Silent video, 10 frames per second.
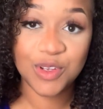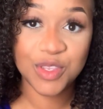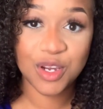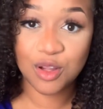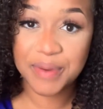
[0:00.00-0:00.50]
The
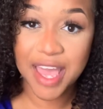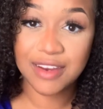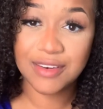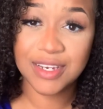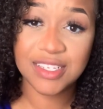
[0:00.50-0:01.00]
curl
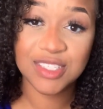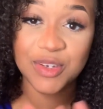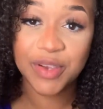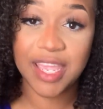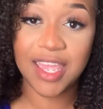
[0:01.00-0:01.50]
pattern is
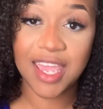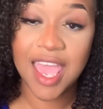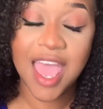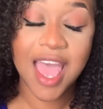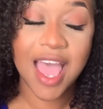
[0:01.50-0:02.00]
great.
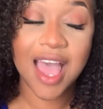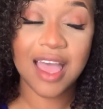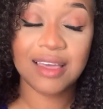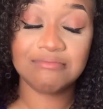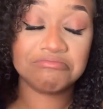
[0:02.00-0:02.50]

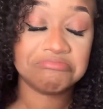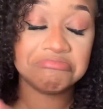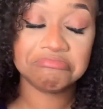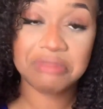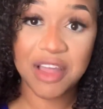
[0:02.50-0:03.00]

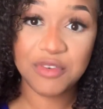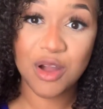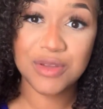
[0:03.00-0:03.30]
By far,